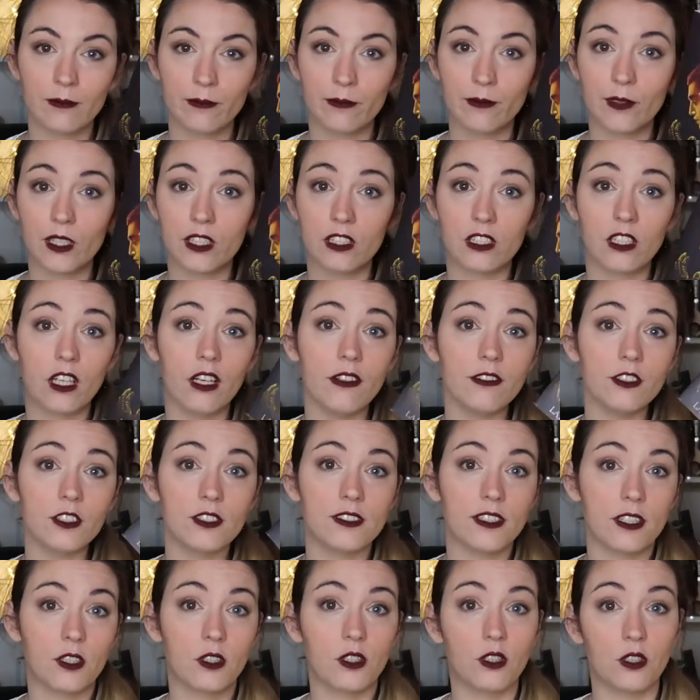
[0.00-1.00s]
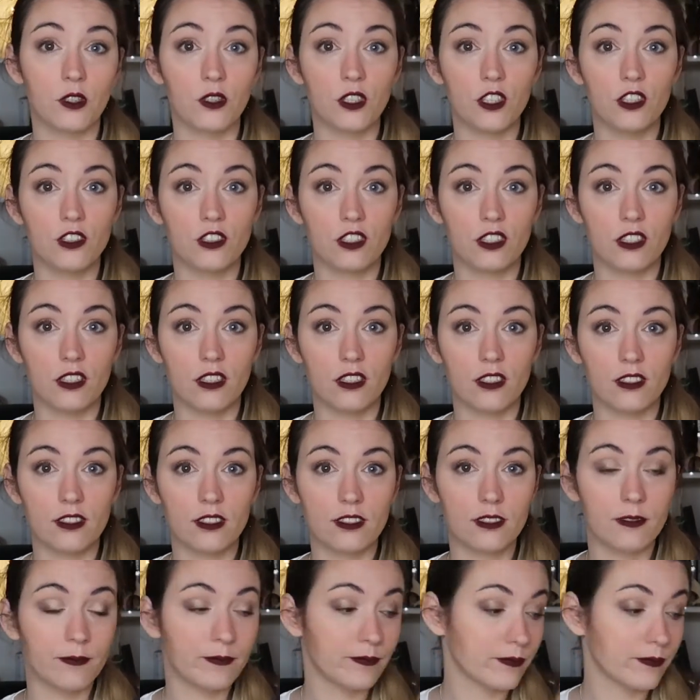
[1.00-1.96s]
But the covers are gorgeous.